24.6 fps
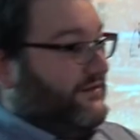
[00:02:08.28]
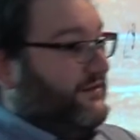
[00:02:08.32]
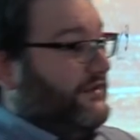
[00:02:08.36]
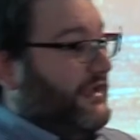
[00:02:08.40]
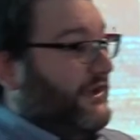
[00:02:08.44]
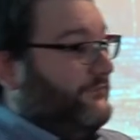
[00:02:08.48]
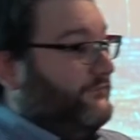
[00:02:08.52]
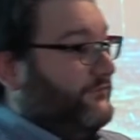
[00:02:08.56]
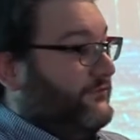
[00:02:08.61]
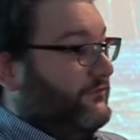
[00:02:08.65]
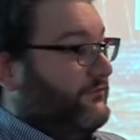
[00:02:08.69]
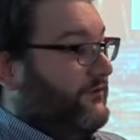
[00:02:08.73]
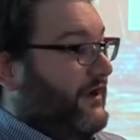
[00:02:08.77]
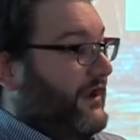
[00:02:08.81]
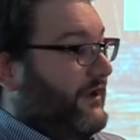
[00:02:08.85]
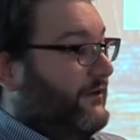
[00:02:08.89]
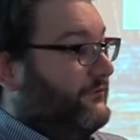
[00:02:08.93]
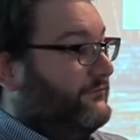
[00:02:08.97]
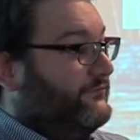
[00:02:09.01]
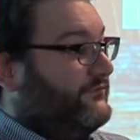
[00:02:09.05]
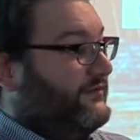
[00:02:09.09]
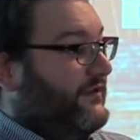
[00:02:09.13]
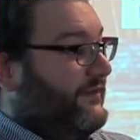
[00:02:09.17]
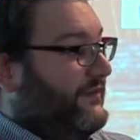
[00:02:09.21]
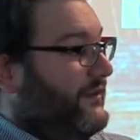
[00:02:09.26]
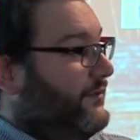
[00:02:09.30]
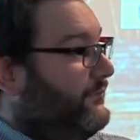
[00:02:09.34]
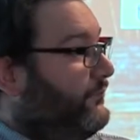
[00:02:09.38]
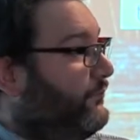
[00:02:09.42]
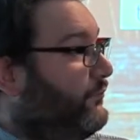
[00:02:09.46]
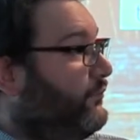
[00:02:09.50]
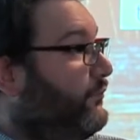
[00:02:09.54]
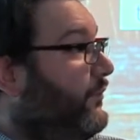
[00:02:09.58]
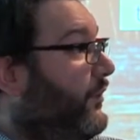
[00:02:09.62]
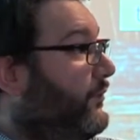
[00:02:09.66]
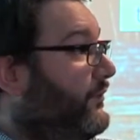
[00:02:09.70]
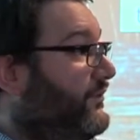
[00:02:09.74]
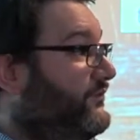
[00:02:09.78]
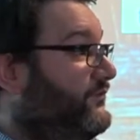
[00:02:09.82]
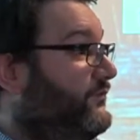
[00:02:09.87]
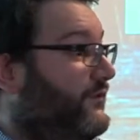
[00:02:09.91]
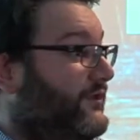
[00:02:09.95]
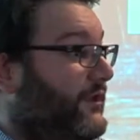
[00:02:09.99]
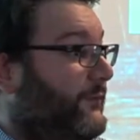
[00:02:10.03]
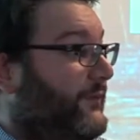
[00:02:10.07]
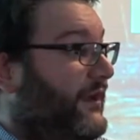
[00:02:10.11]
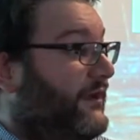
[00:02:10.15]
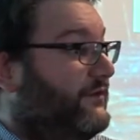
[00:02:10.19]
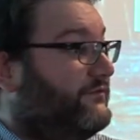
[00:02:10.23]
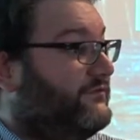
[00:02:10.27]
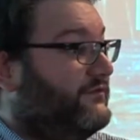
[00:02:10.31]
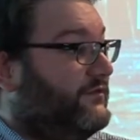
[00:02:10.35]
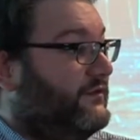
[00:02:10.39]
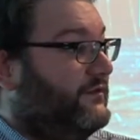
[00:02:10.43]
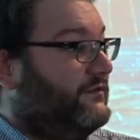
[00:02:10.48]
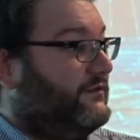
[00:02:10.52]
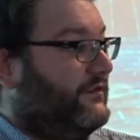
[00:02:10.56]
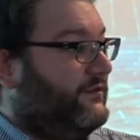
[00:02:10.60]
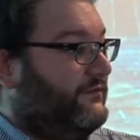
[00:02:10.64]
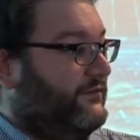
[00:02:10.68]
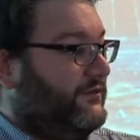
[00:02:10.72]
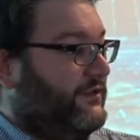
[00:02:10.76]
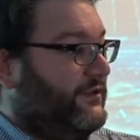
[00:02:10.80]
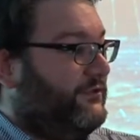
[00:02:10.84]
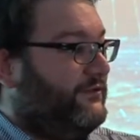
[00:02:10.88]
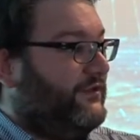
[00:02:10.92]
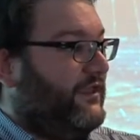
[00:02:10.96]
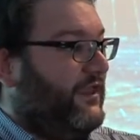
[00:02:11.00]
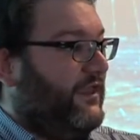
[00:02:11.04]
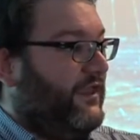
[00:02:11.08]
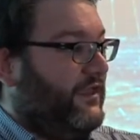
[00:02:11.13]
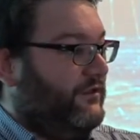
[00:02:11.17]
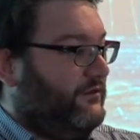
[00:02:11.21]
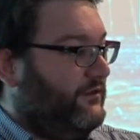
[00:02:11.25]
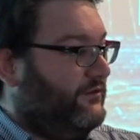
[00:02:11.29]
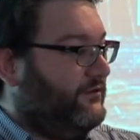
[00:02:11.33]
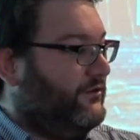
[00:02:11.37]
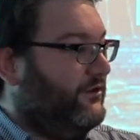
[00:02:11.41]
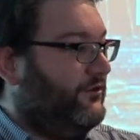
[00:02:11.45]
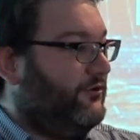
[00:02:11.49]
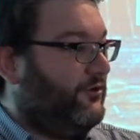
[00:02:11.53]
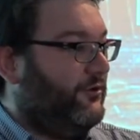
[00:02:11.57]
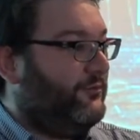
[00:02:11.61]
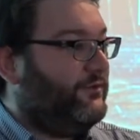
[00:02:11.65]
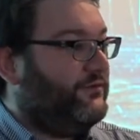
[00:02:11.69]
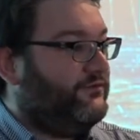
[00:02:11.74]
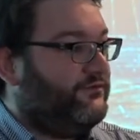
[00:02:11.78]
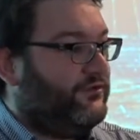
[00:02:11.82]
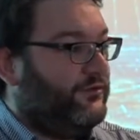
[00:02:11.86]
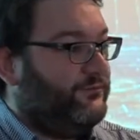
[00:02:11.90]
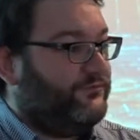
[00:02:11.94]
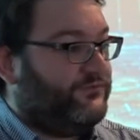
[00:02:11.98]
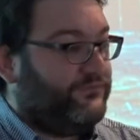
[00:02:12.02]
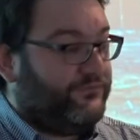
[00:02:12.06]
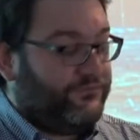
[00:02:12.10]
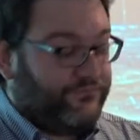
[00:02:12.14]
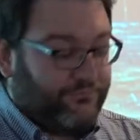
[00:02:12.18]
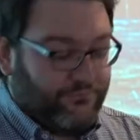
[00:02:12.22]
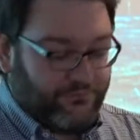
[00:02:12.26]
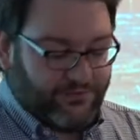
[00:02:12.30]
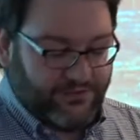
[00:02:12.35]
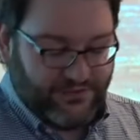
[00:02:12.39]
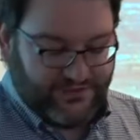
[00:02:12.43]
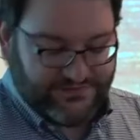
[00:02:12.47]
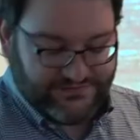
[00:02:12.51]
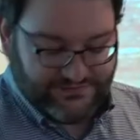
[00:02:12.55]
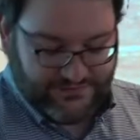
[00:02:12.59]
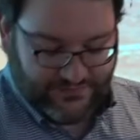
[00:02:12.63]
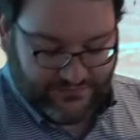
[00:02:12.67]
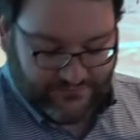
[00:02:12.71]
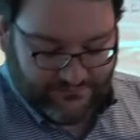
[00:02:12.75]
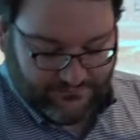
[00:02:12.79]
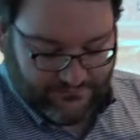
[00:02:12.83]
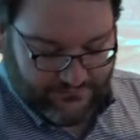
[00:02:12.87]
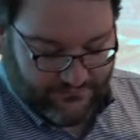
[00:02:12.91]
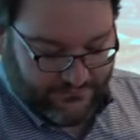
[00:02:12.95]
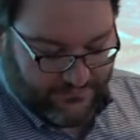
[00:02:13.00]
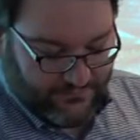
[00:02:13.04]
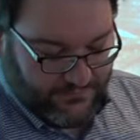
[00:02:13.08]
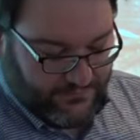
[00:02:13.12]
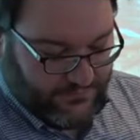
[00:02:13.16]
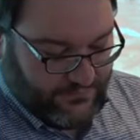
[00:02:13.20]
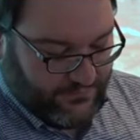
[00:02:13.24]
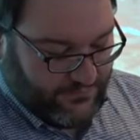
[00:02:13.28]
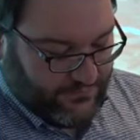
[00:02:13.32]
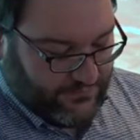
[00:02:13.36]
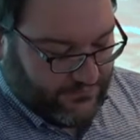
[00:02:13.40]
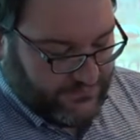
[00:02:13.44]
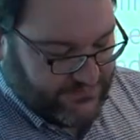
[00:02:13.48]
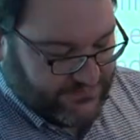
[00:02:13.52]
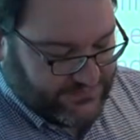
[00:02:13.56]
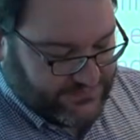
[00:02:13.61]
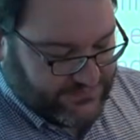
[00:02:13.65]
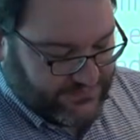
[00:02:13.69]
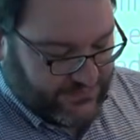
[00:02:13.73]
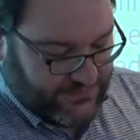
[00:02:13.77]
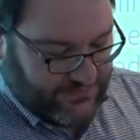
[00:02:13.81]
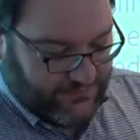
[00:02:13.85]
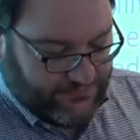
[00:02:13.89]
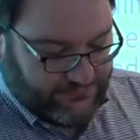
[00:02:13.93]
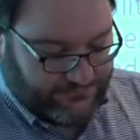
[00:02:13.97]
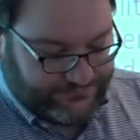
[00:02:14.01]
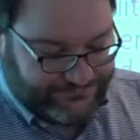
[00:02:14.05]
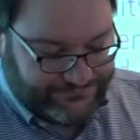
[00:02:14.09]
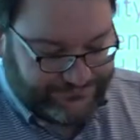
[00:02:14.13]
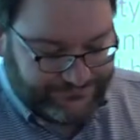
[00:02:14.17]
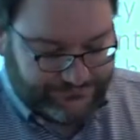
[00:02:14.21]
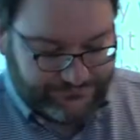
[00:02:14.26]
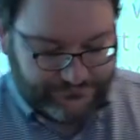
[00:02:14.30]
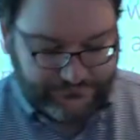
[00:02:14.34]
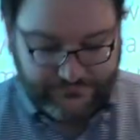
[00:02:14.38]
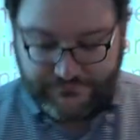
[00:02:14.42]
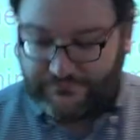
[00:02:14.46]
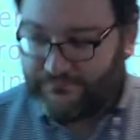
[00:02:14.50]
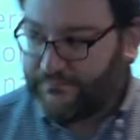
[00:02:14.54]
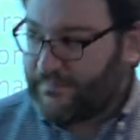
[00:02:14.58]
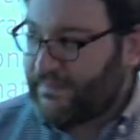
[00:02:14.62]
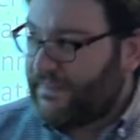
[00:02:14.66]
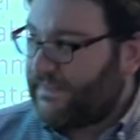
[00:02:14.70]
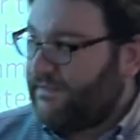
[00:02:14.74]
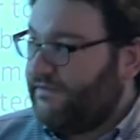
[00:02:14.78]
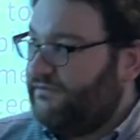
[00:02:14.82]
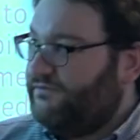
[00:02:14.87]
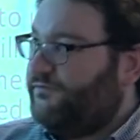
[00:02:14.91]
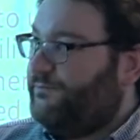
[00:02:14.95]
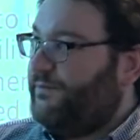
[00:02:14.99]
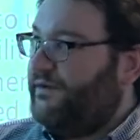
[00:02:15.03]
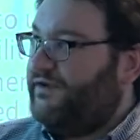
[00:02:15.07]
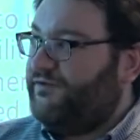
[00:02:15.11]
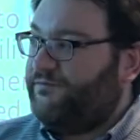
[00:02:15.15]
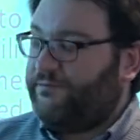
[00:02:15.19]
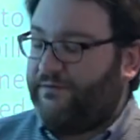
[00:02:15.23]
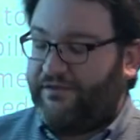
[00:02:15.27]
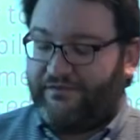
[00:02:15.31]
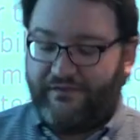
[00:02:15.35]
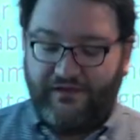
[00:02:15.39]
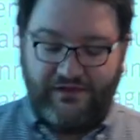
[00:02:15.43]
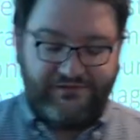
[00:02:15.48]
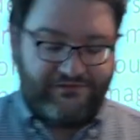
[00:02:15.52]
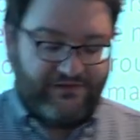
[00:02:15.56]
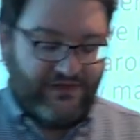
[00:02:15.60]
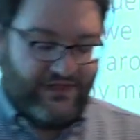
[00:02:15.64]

it can have on the ground, and then what we're doing about it in the UK and in Europe in terms of forecasting. So space weather as a